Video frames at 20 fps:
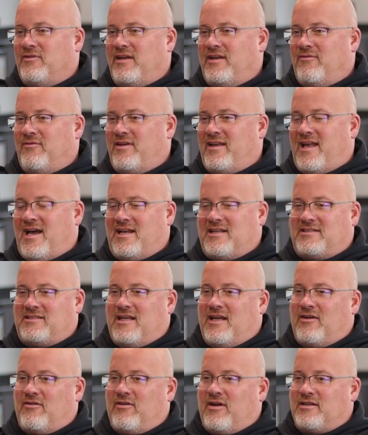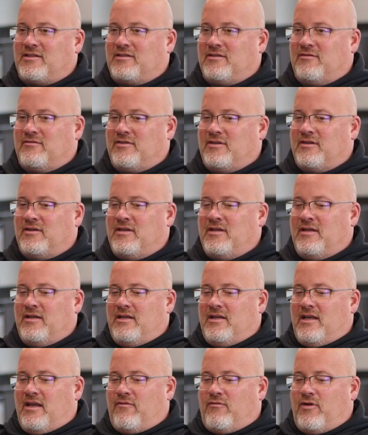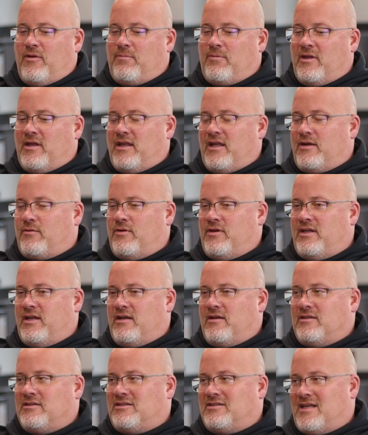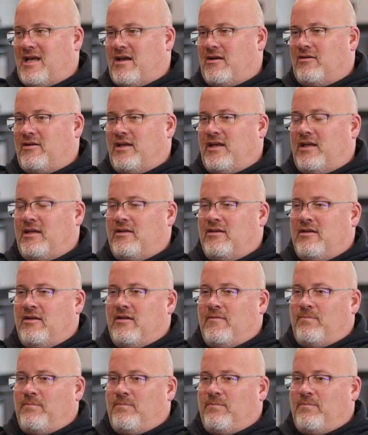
We got to stay aggressive. And if we play like we did on Saturday